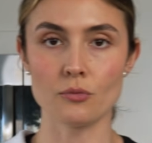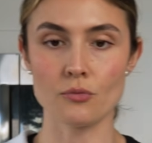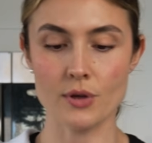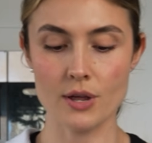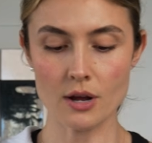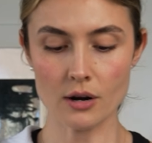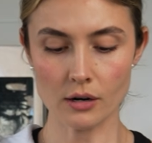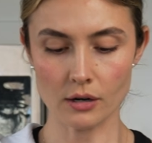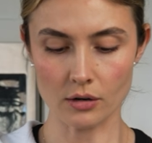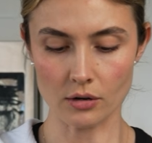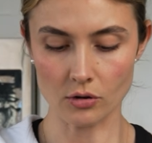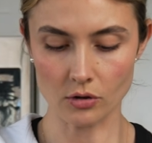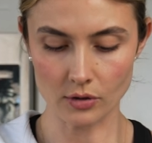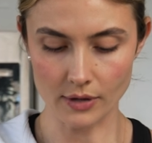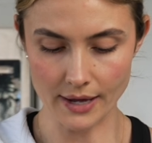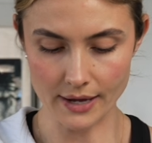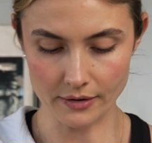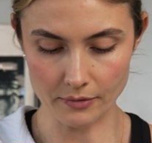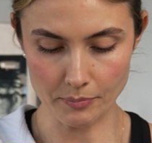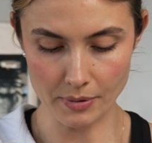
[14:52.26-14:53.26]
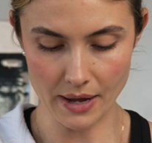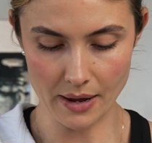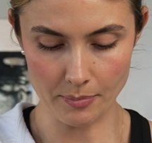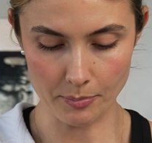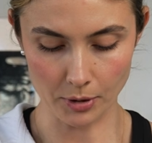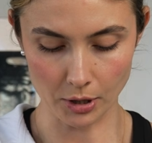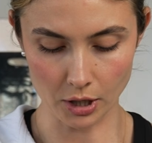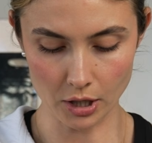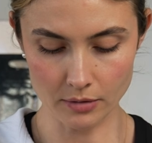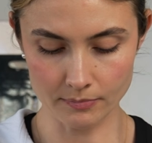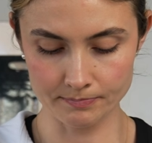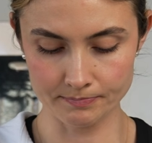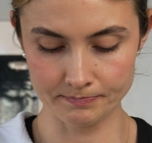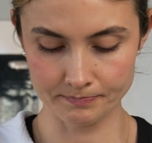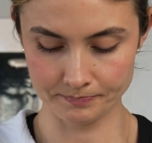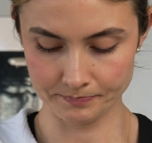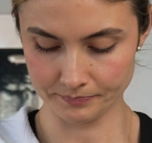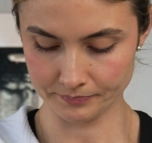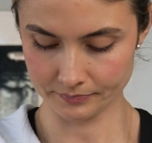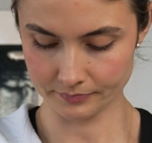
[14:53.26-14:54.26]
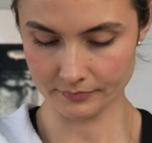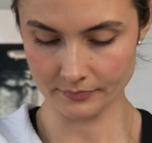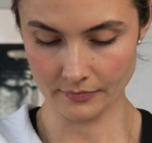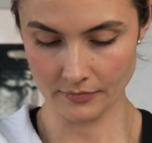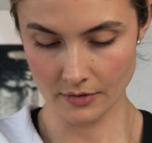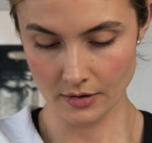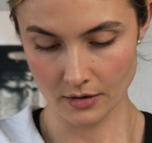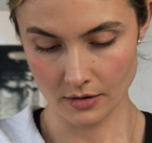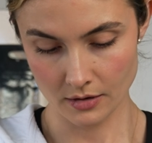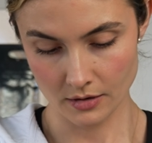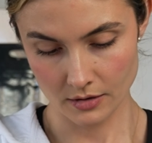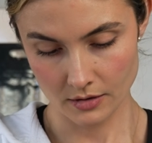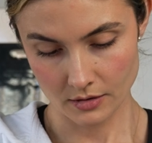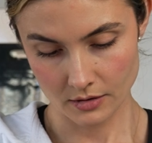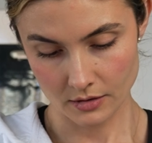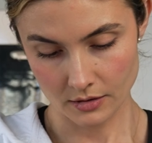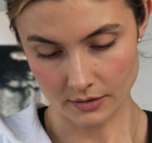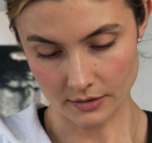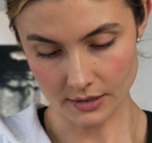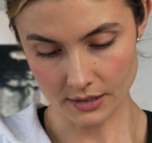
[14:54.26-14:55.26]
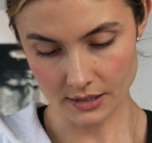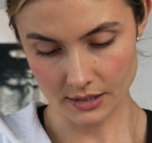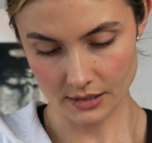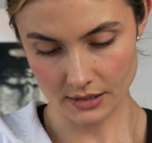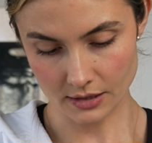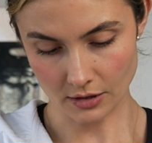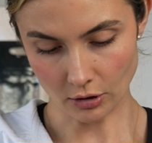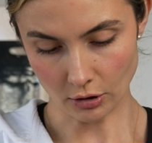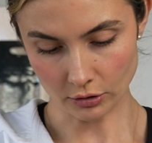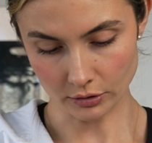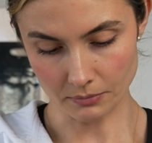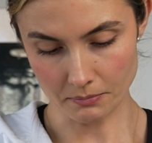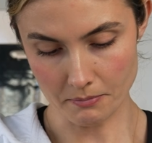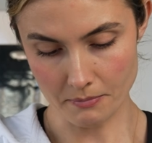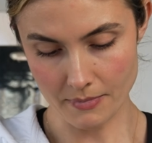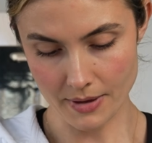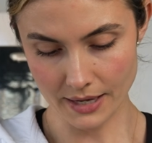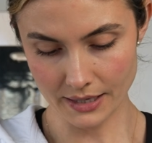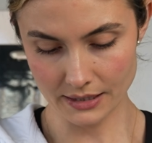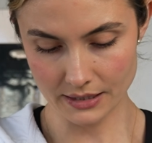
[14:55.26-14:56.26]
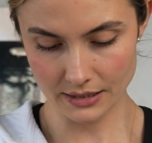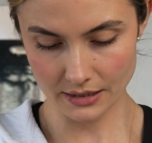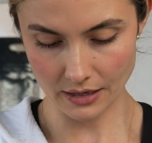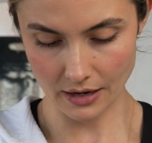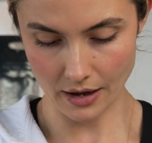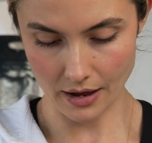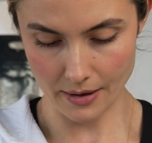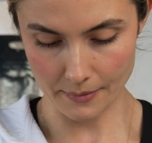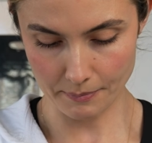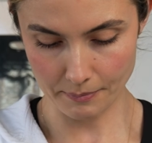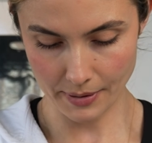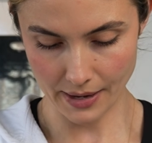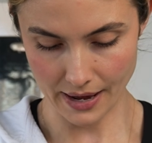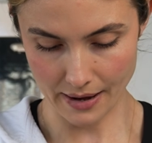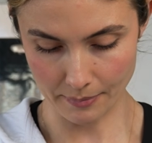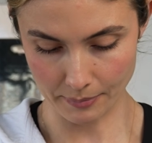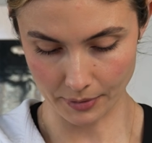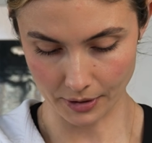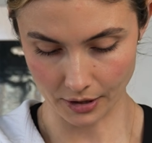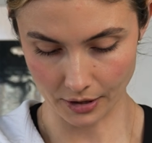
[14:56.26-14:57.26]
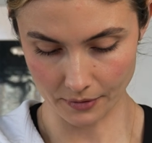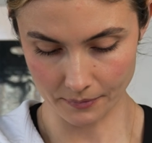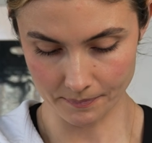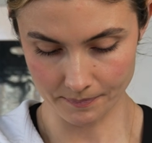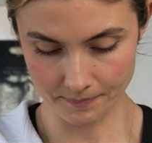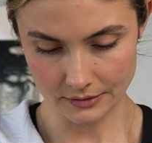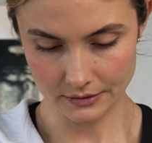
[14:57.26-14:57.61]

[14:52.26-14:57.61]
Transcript: we are all out of pepper. This is called mixed up pepper.